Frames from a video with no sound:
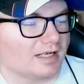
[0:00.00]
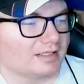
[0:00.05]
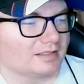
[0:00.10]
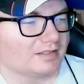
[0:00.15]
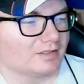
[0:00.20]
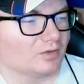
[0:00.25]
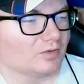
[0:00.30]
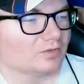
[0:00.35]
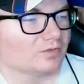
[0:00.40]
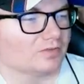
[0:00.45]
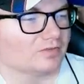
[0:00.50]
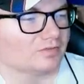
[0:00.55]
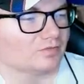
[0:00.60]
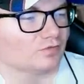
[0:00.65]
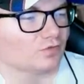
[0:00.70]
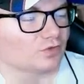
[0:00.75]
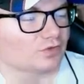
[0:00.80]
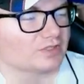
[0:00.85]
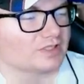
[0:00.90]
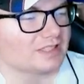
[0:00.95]
I don't
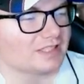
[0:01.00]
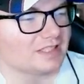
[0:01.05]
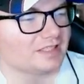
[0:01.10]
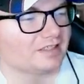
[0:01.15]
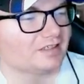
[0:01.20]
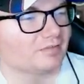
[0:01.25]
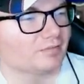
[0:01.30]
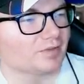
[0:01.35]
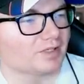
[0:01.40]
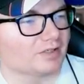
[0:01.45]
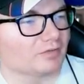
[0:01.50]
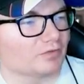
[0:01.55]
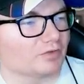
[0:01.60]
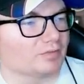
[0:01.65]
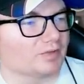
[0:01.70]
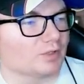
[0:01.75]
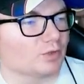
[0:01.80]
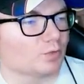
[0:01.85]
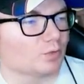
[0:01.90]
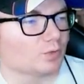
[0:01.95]
foresee it, but it
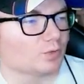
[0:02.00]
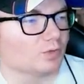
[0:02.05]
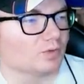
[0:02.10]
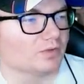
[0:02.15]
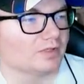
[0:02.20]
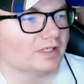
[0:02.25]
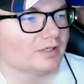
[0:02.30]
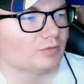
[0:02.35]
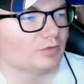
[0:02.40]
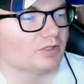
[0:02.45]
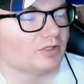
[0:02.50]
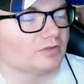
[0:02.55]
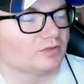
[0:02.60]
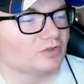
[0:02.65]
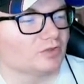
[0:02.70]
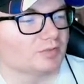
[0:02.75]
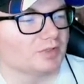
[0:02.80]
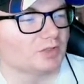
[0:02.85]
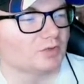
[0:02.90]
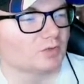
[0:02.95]
would be cool. It would
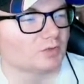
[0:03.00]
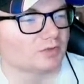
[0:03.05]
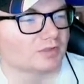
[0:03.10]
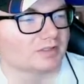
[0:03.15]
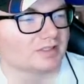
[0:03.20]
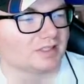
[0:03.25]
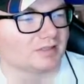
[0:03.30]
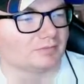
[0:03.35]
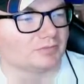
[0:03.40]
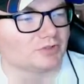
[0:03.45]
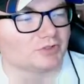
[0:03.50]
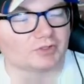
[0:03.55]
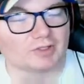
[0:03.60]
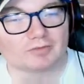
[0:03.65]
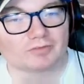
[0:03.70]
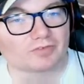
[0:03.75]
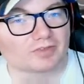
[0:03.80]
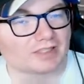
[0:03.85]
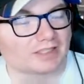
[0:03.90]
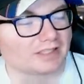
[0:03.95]
also be cool to see him show